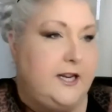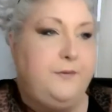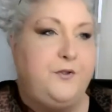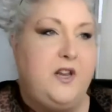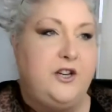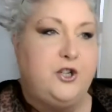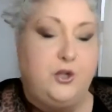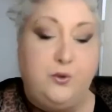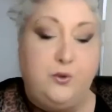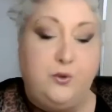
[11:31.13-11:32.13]
If the
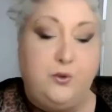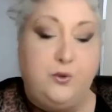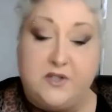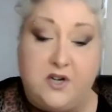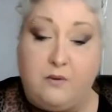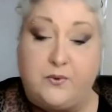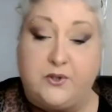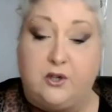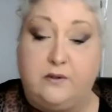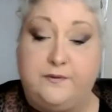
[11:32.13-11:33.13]
issue is not
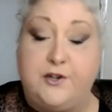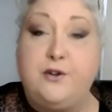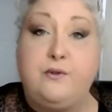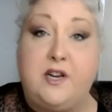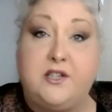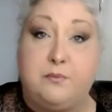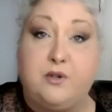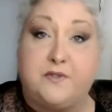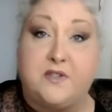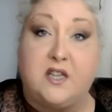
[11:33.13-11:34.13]
resolved and you need to
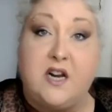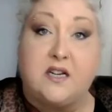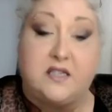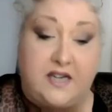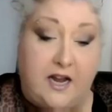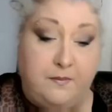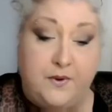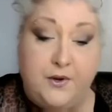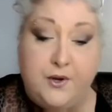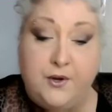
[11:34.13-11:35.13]
move to the next step,
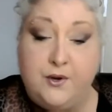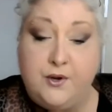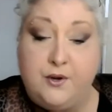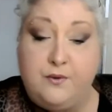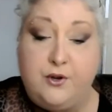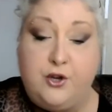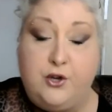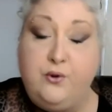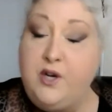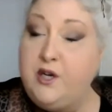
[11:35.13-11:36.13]
you
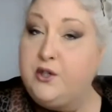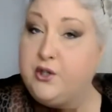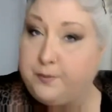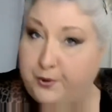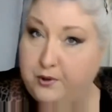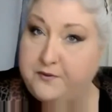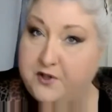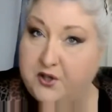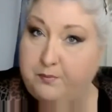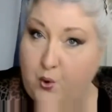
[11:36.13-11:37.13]
need to prove
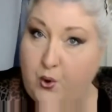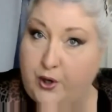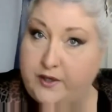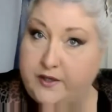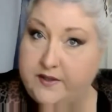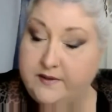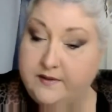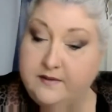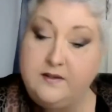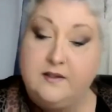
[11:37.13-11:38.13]
to the board
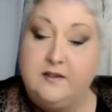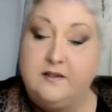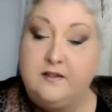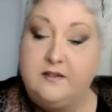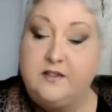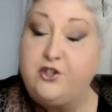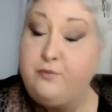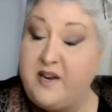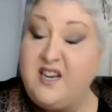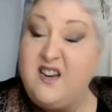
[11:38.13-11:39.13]

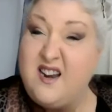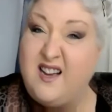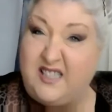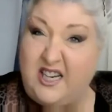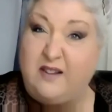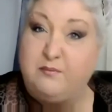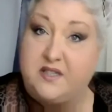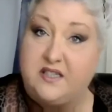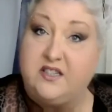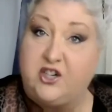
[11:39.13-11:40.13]
that you made
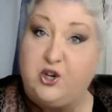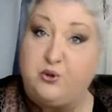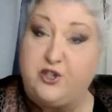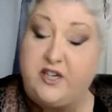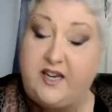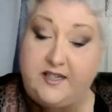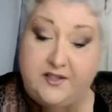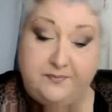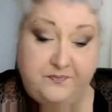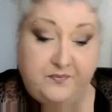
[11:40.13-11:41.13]
attempts to negotiate.